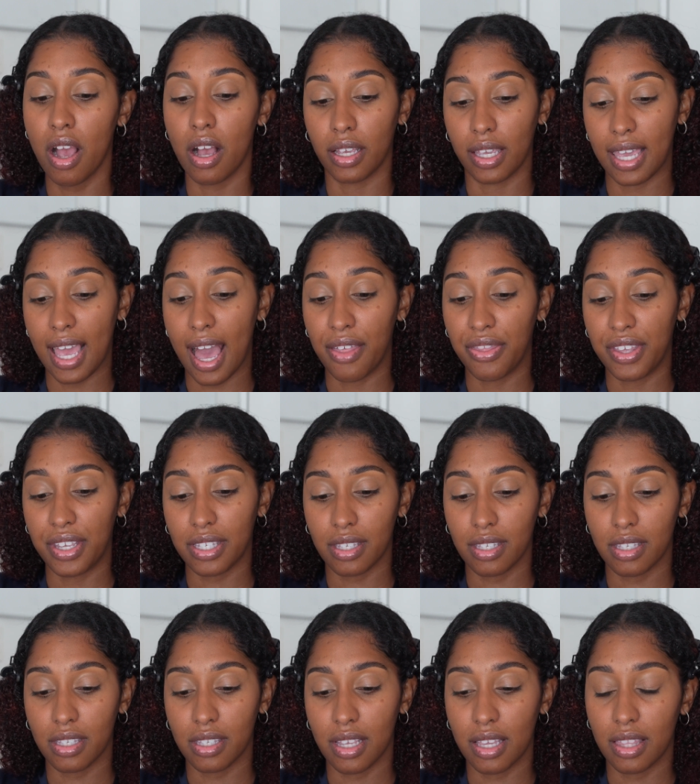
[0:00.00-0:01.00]
yeah, this
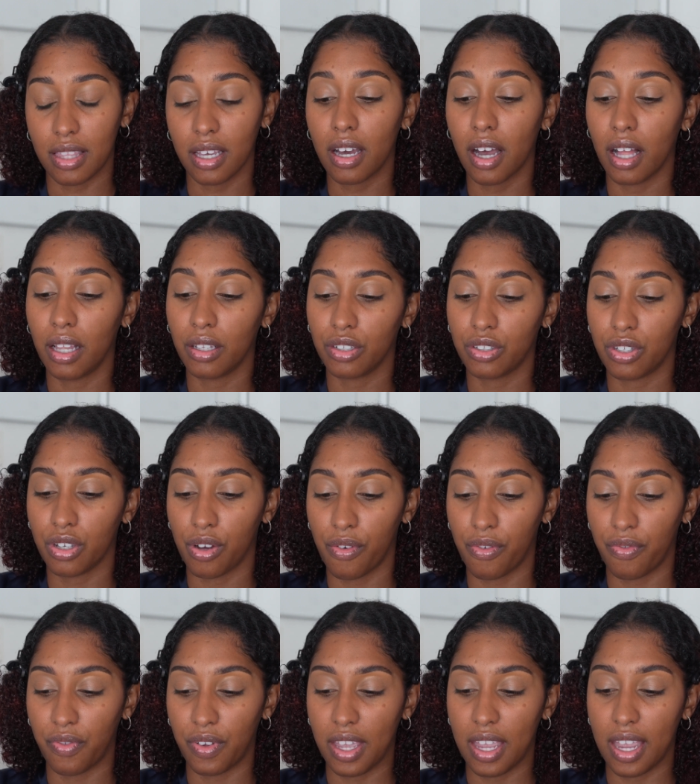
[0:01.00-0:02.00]
is in the color
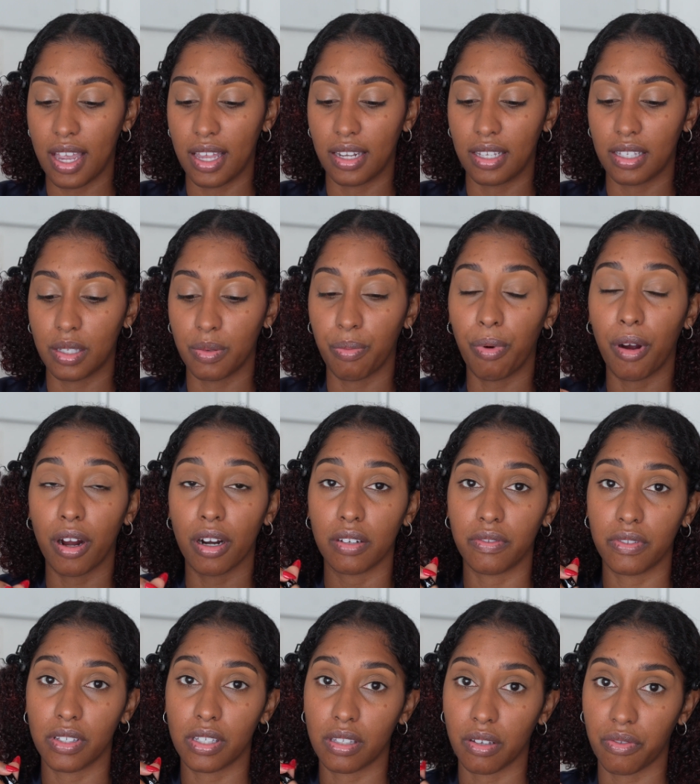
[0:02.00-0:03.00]
Toffee, and it's part of
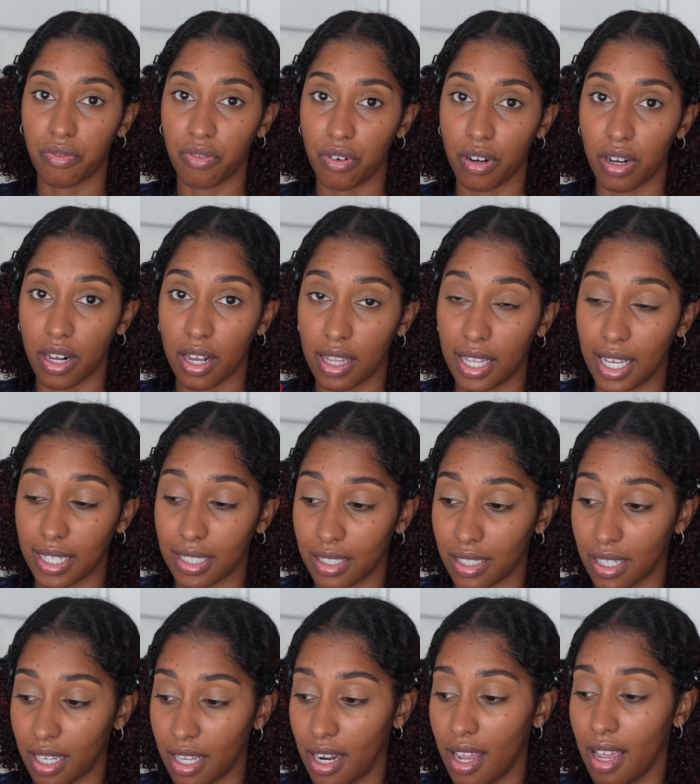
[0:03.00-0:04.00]
the Sephora
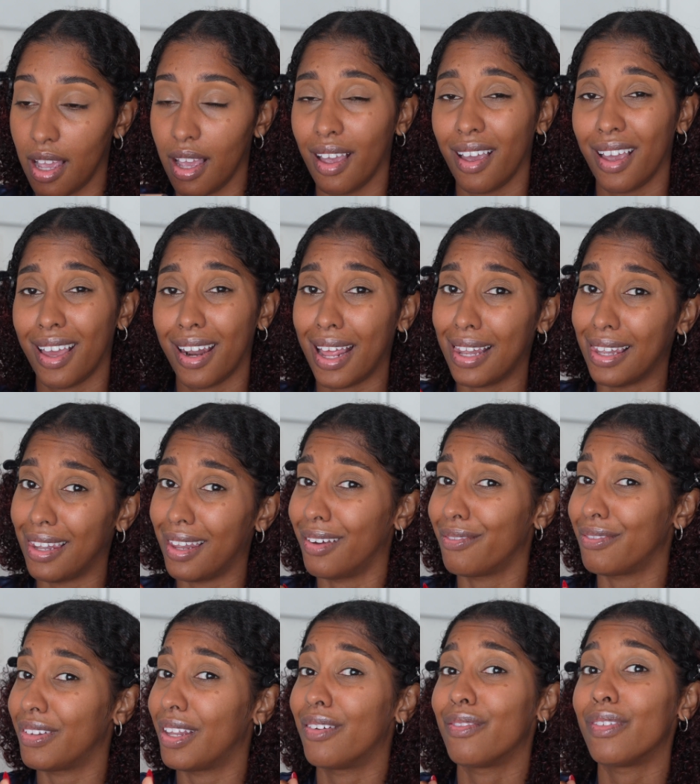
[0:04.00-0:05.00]
collection, and I
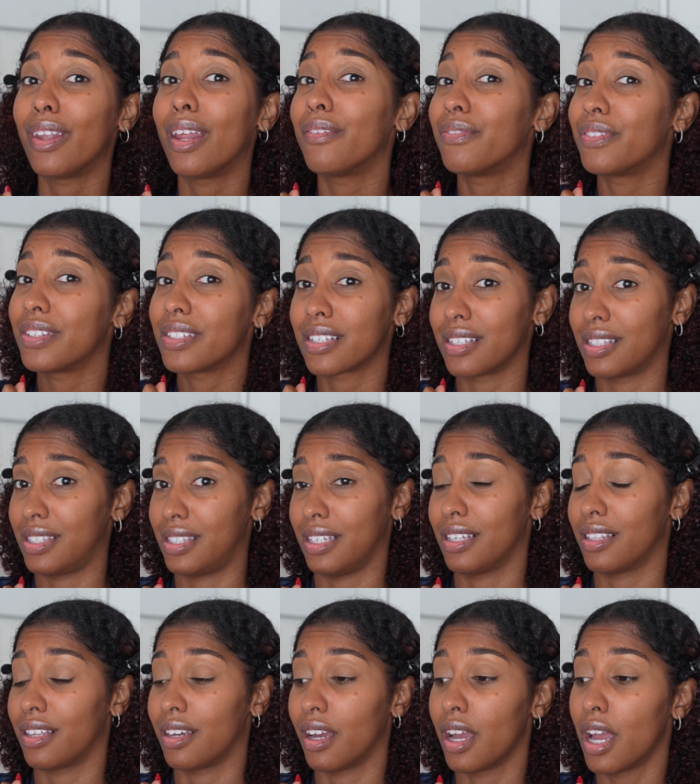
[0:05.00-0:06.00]
love this
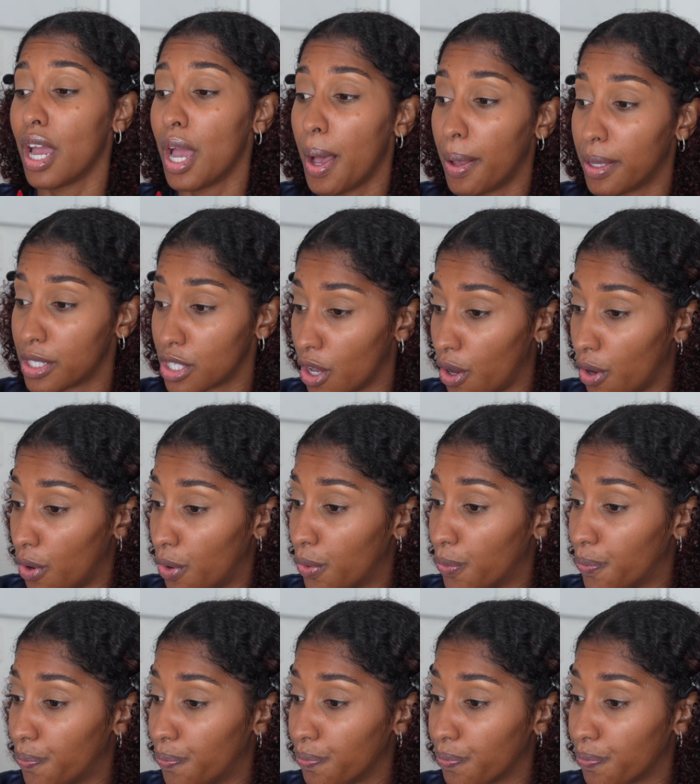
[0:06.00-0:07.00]
concealer. So